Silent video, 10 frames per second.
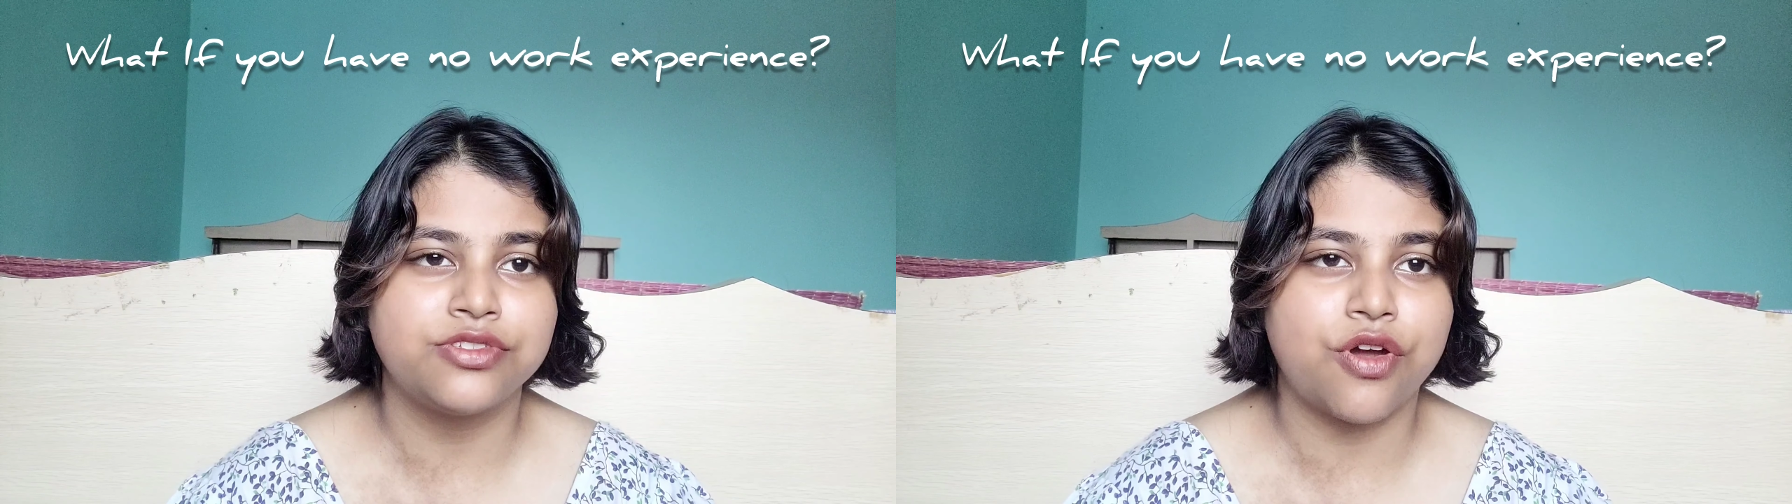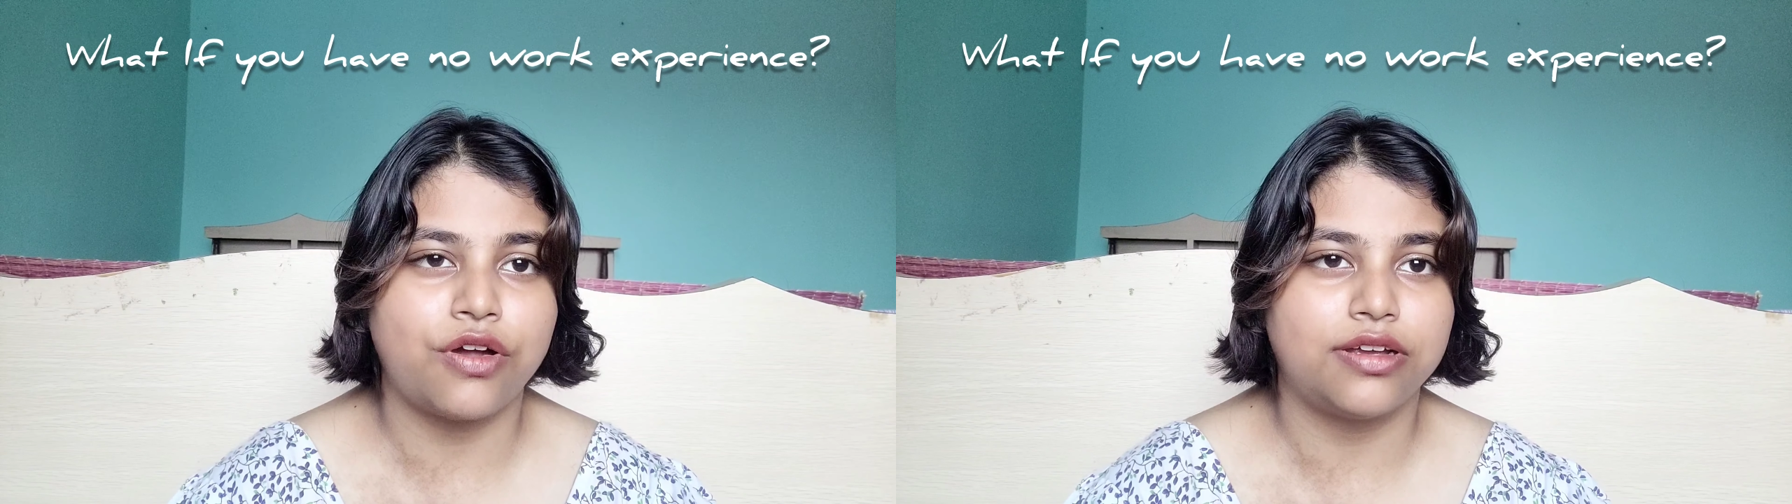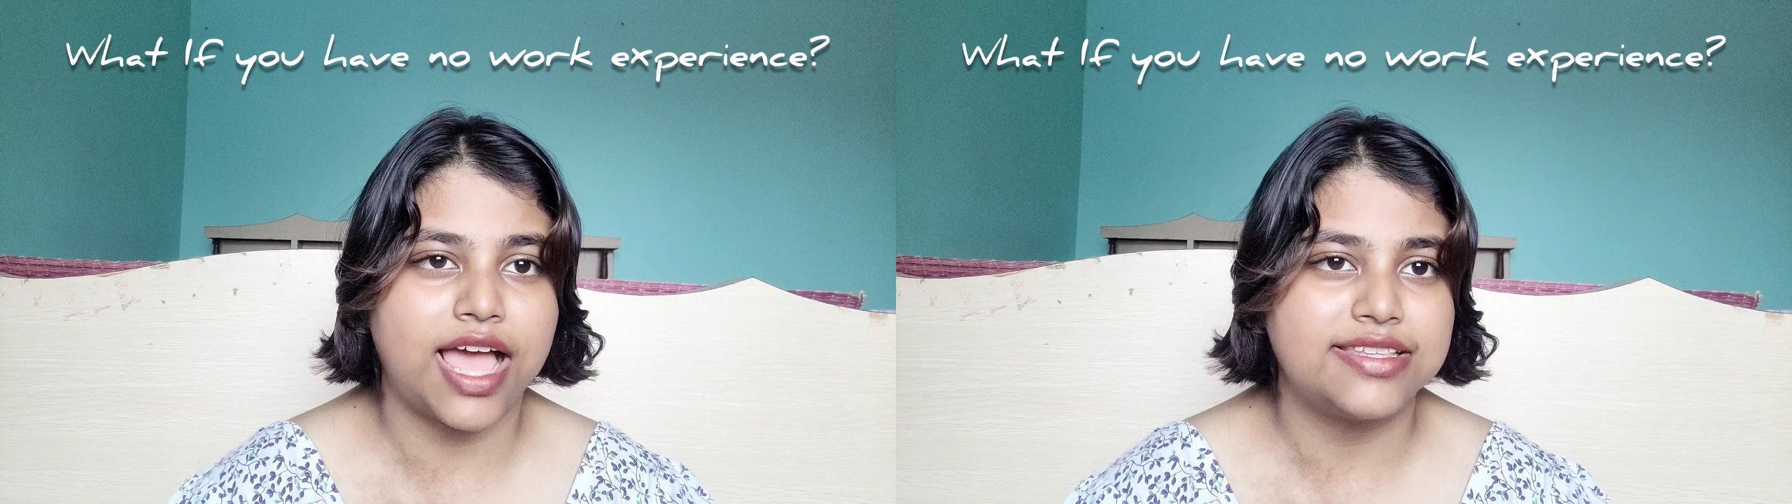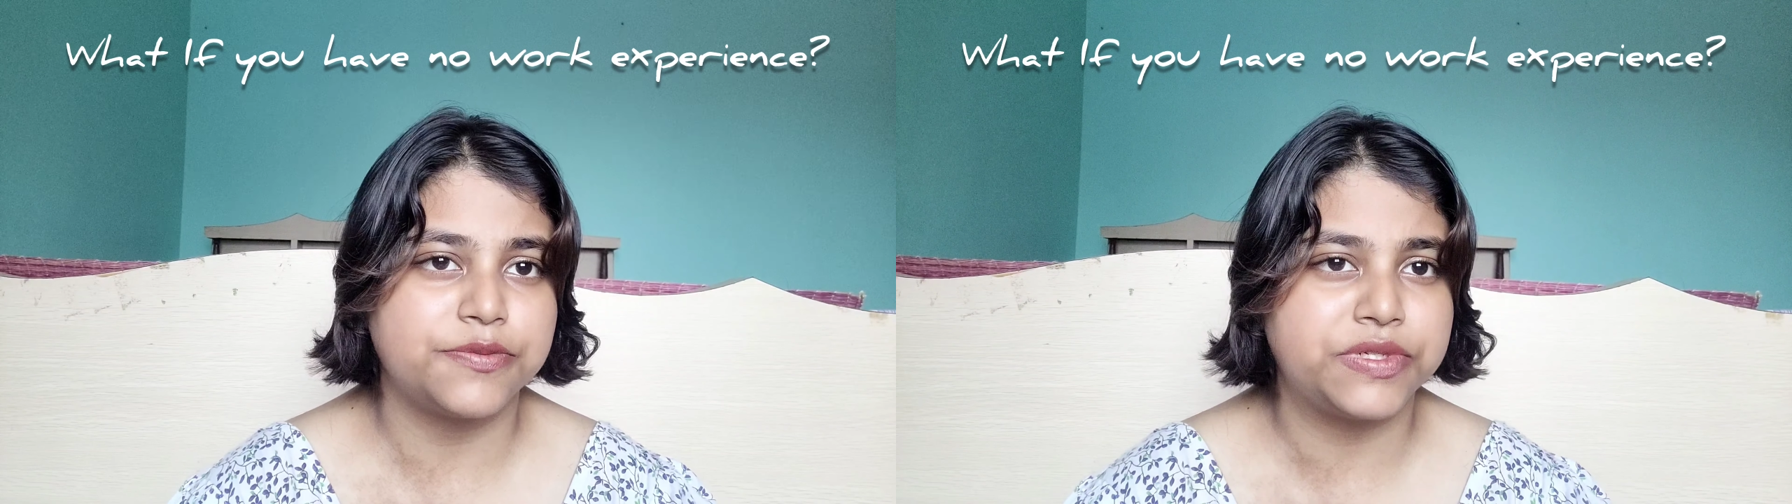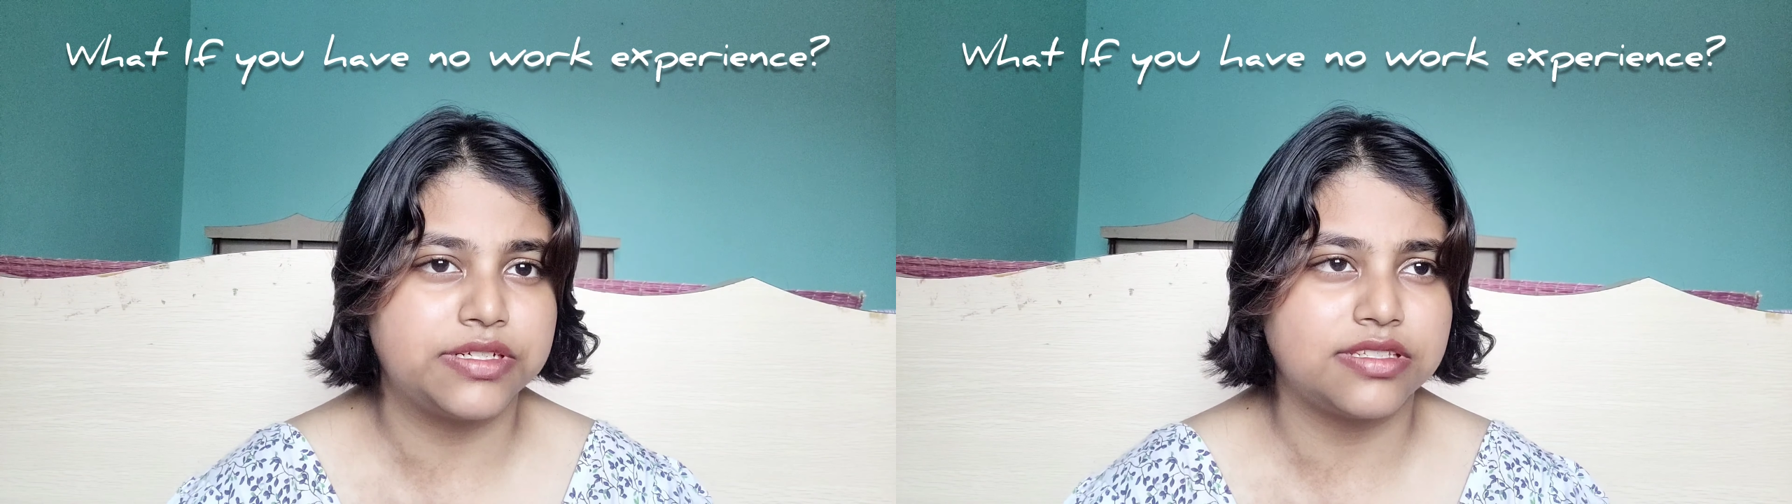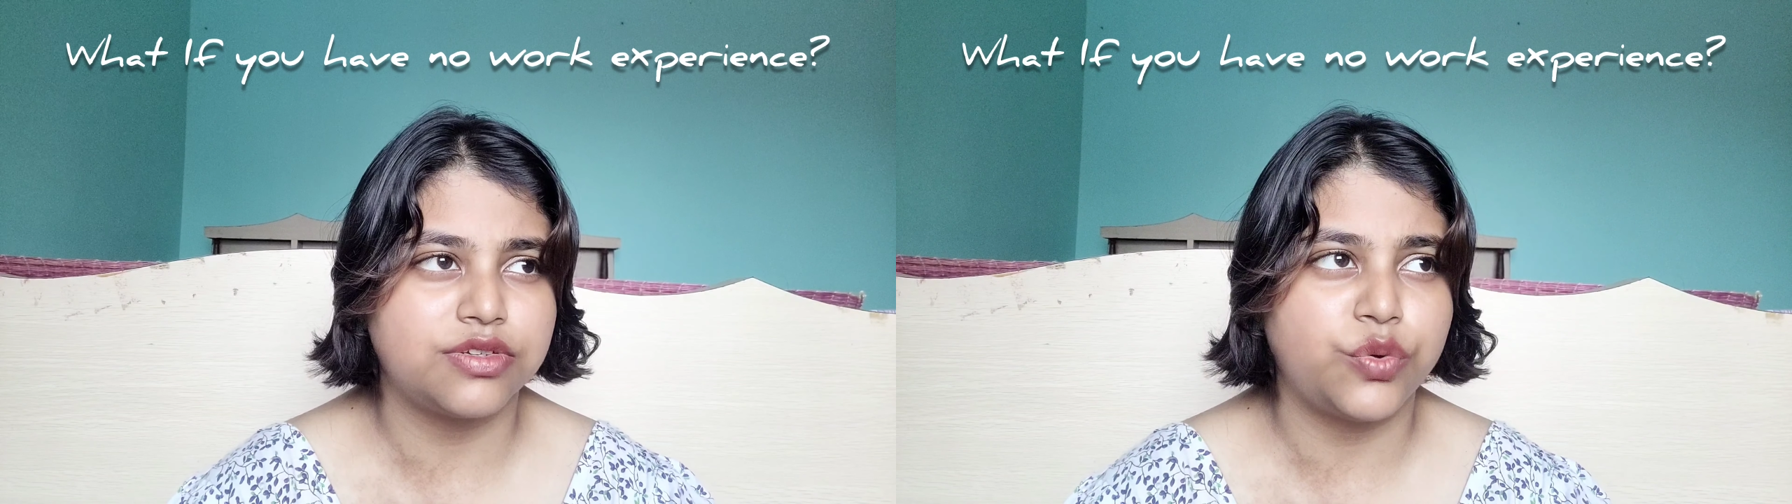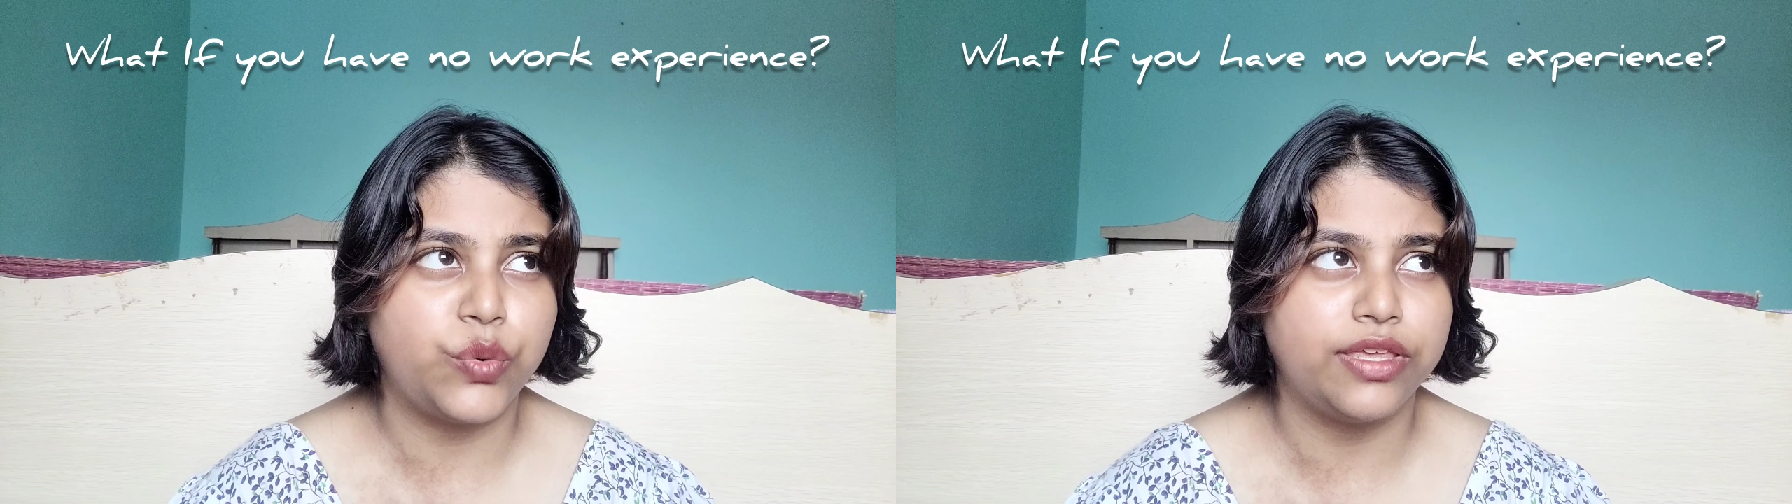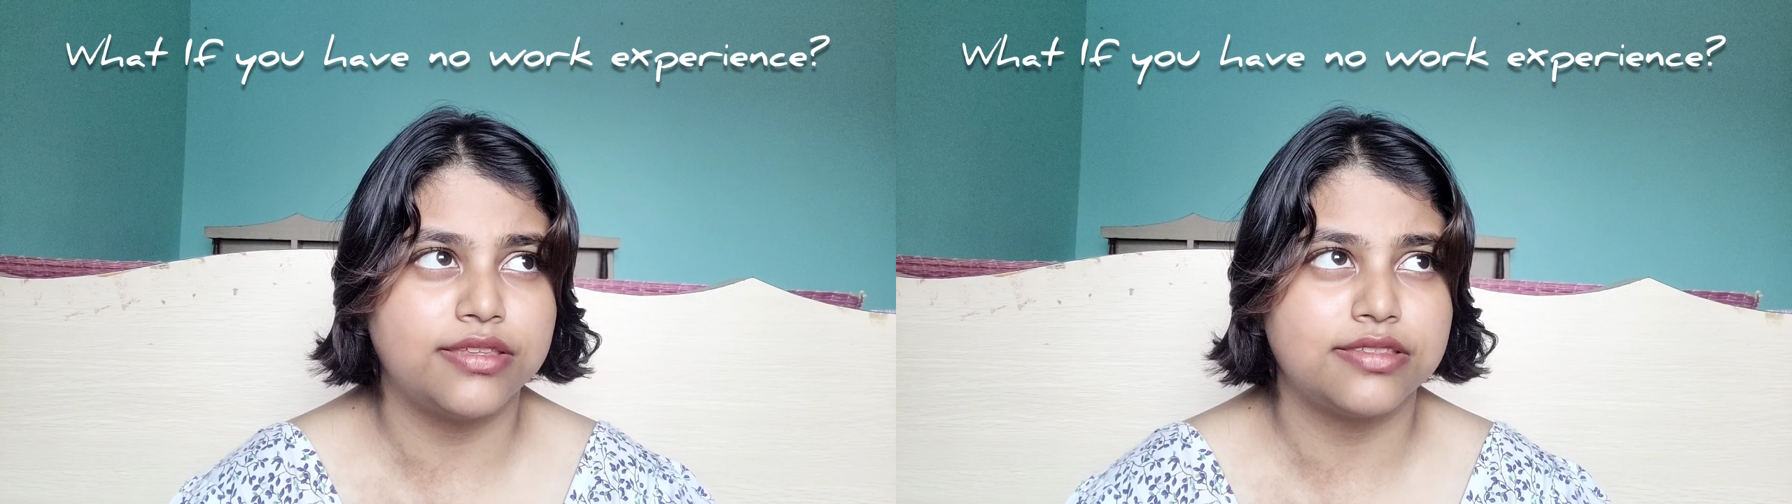stronger as a person who
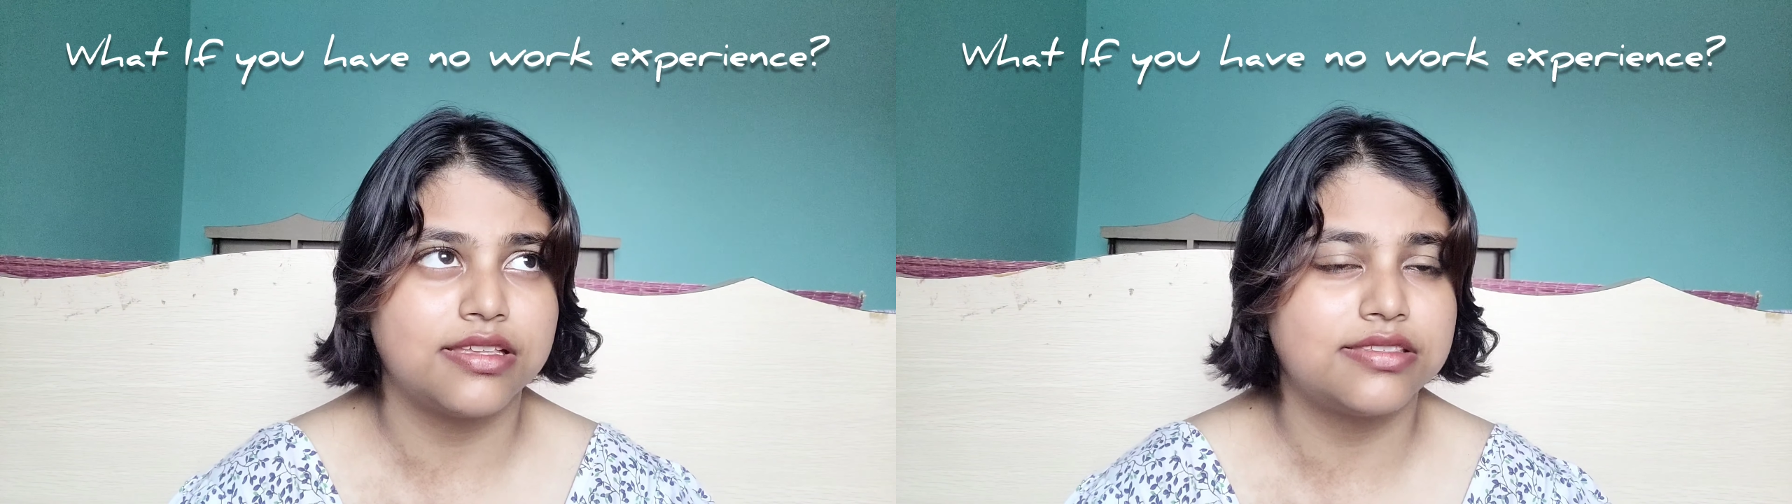is